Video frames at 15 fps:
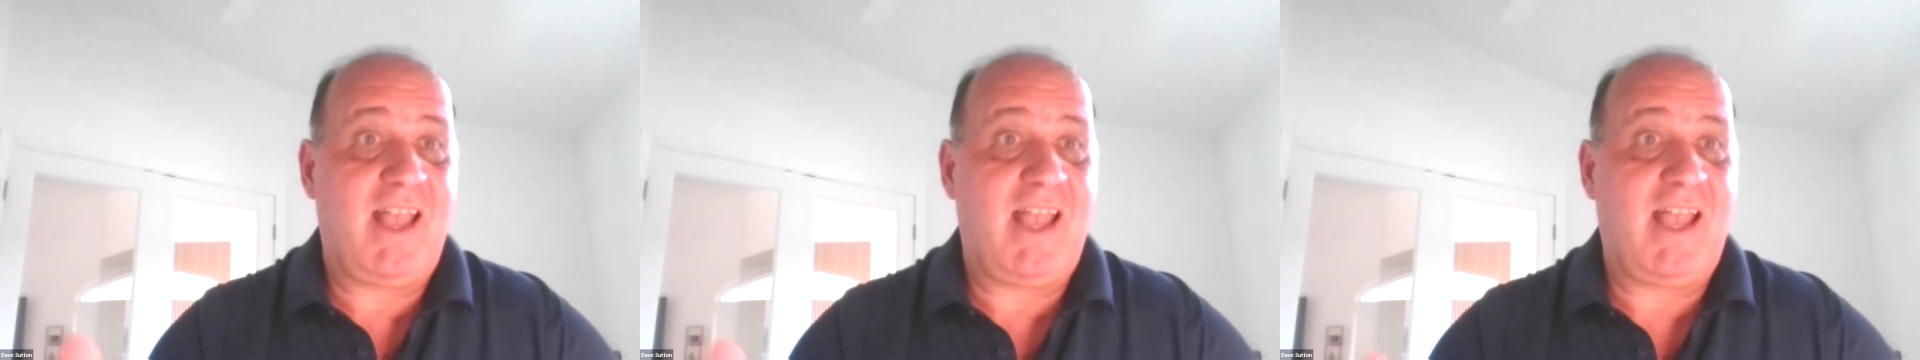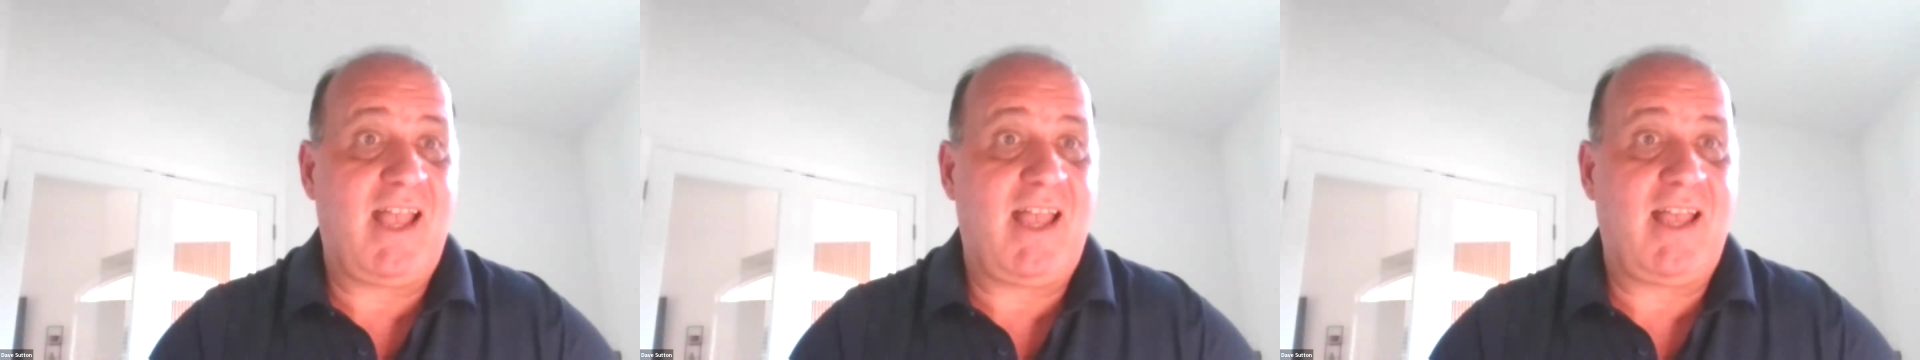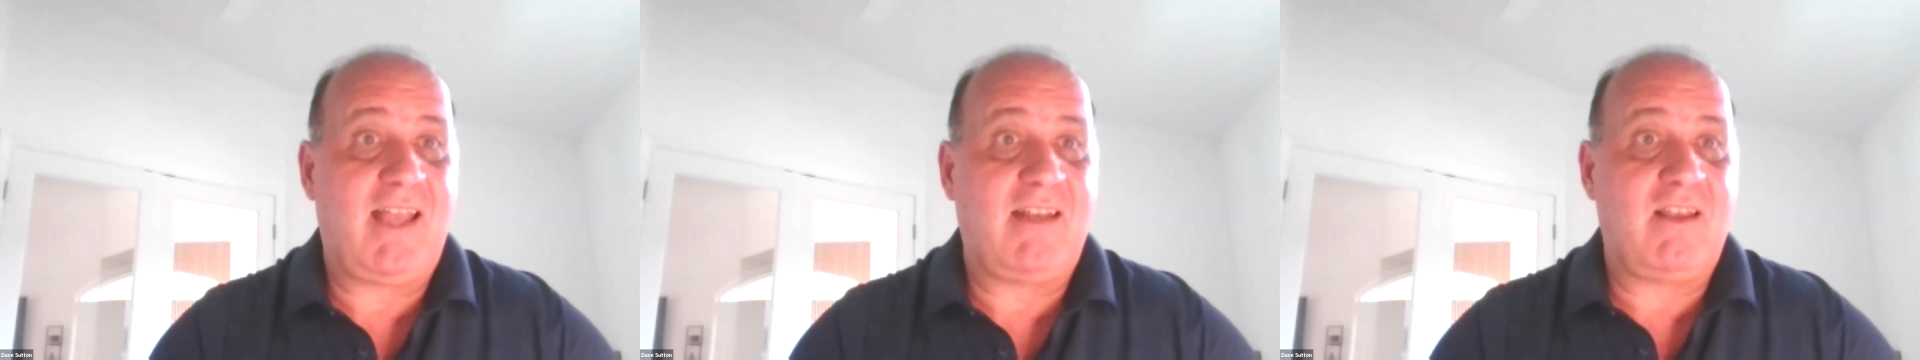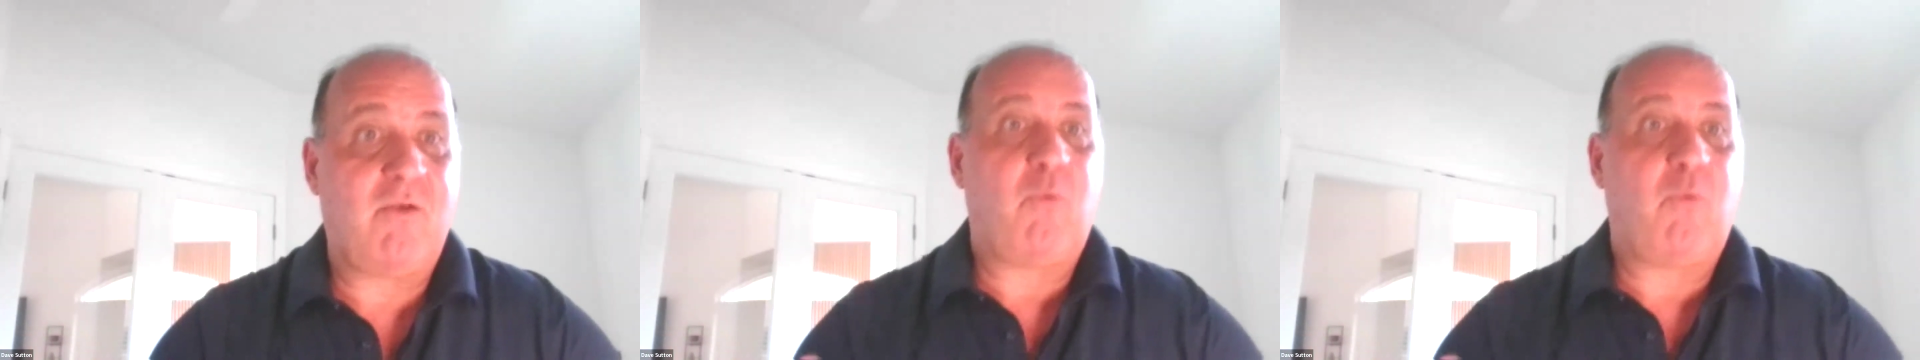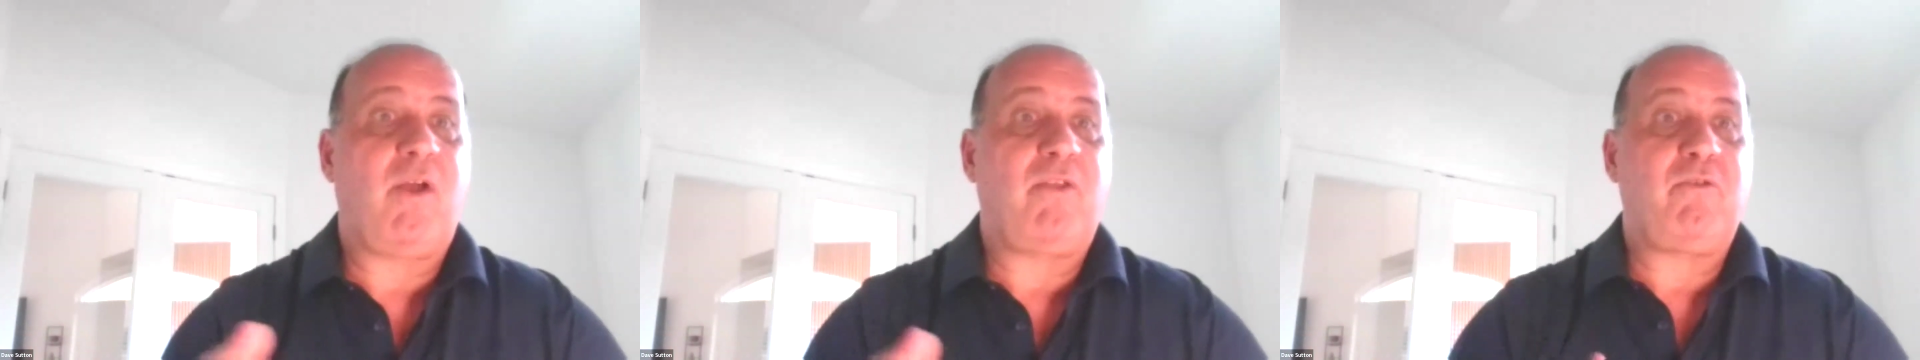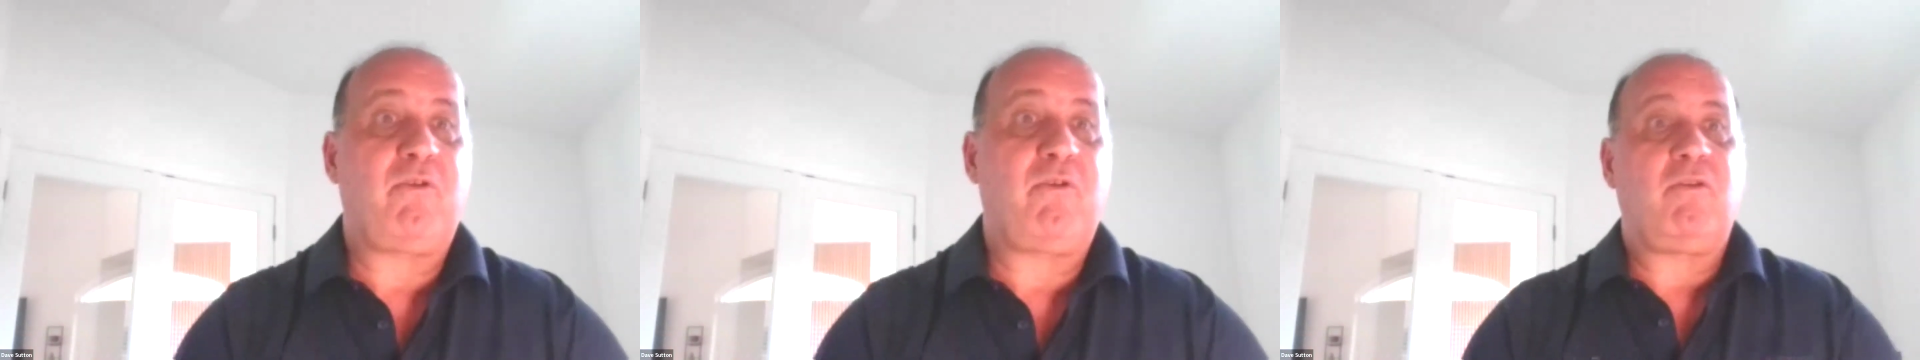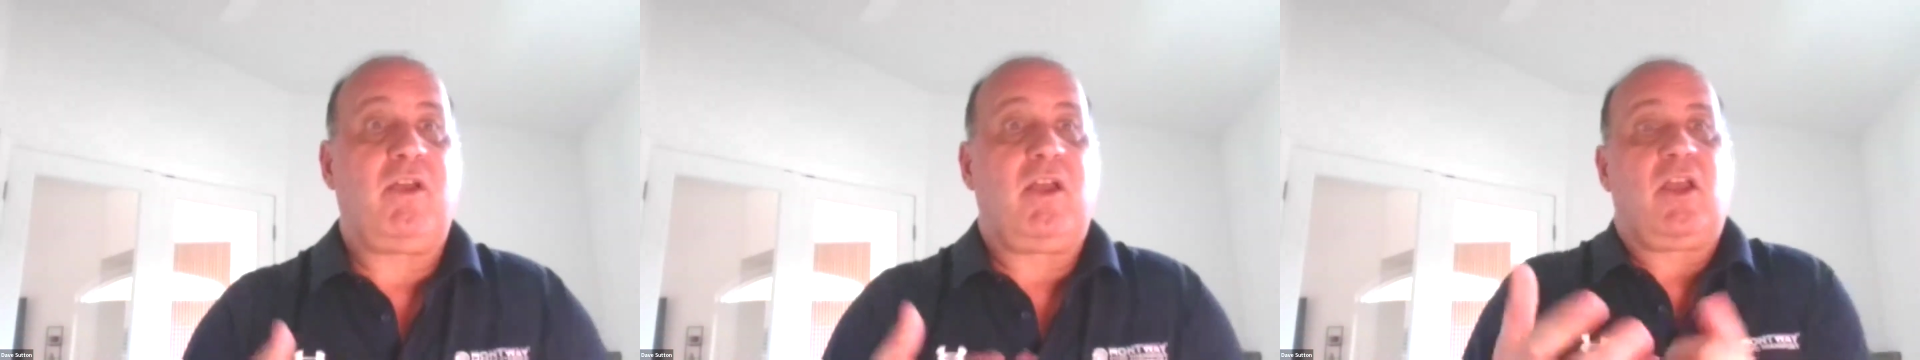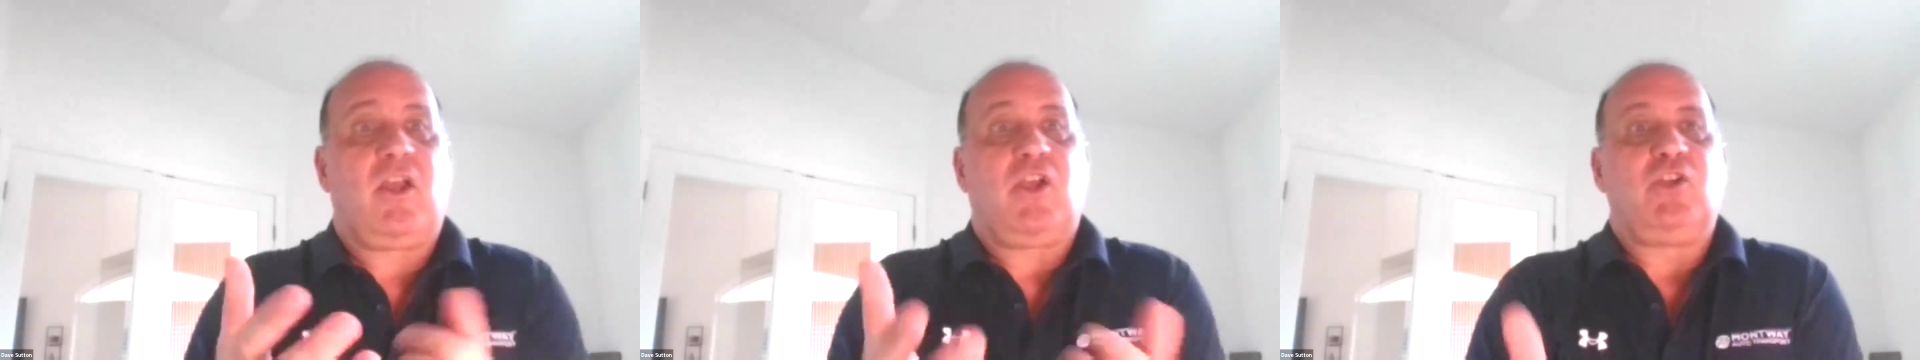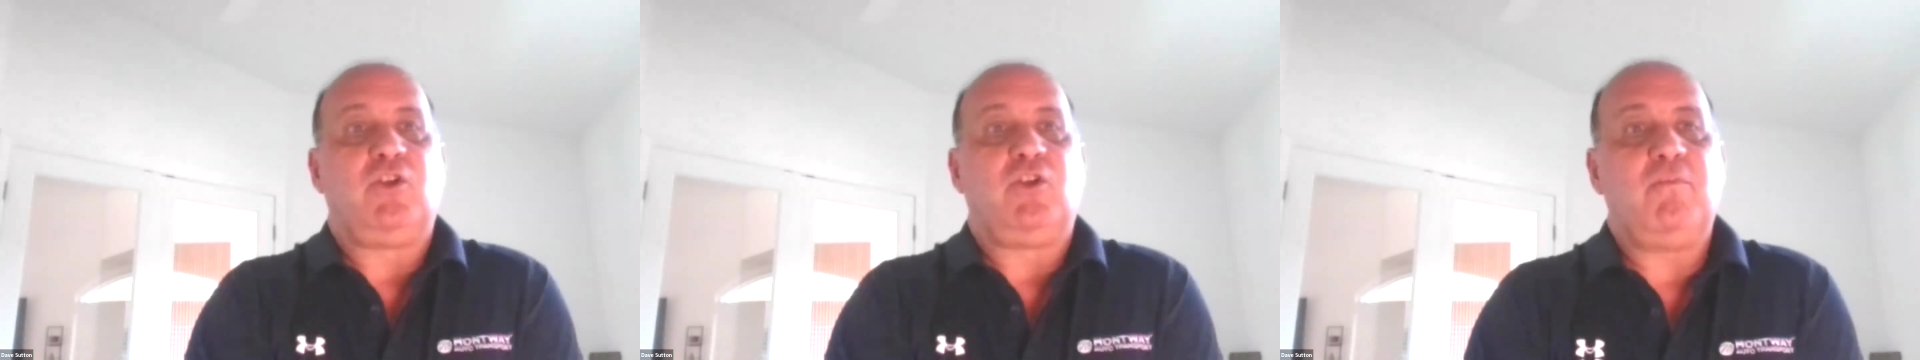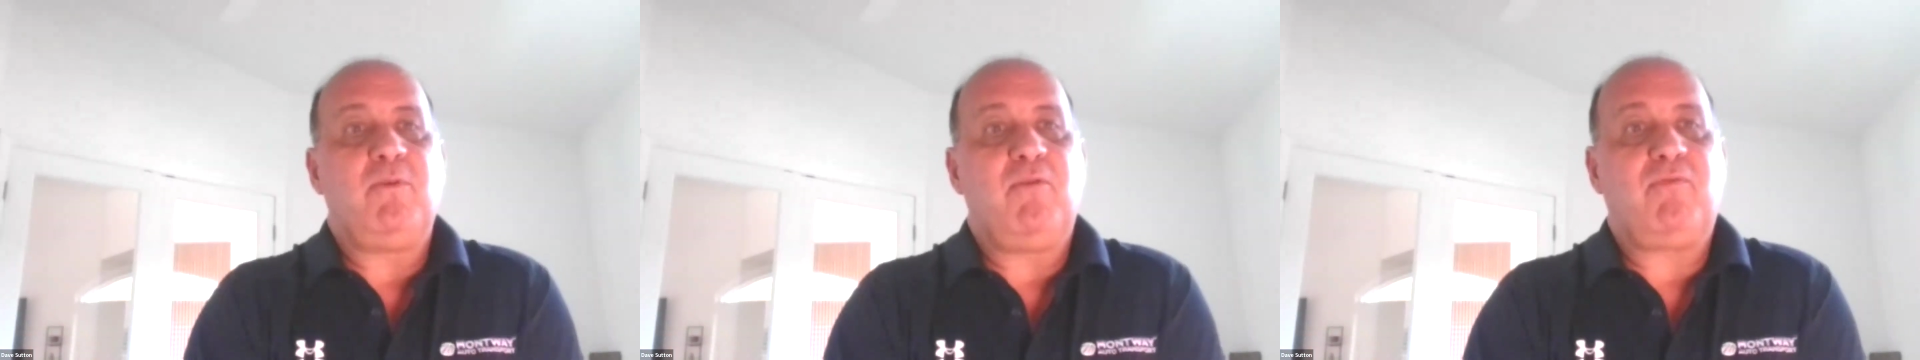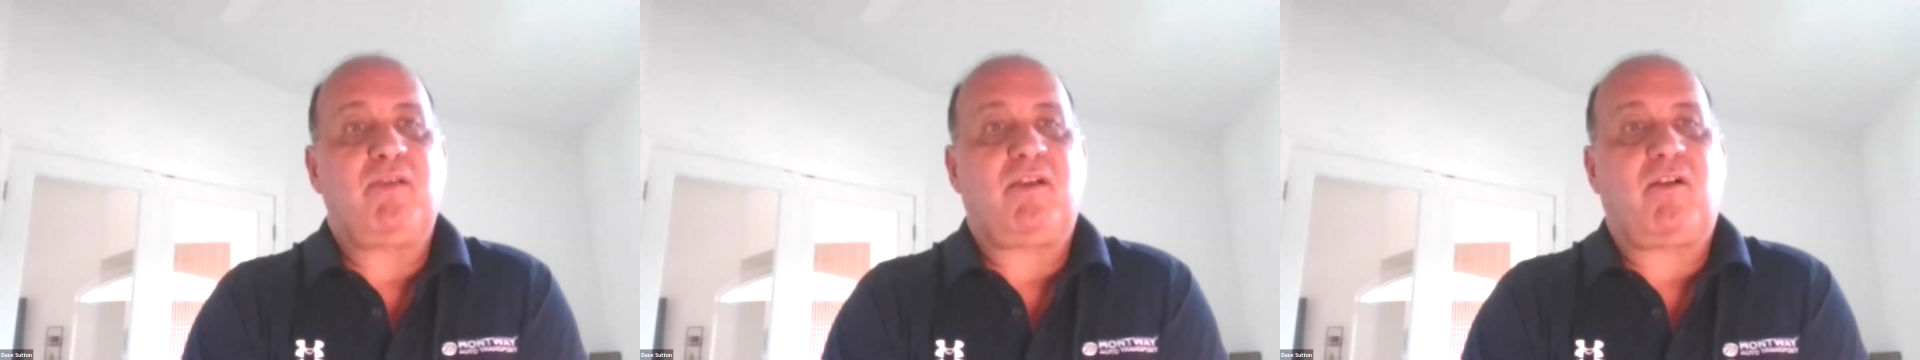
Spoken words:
And whether you move the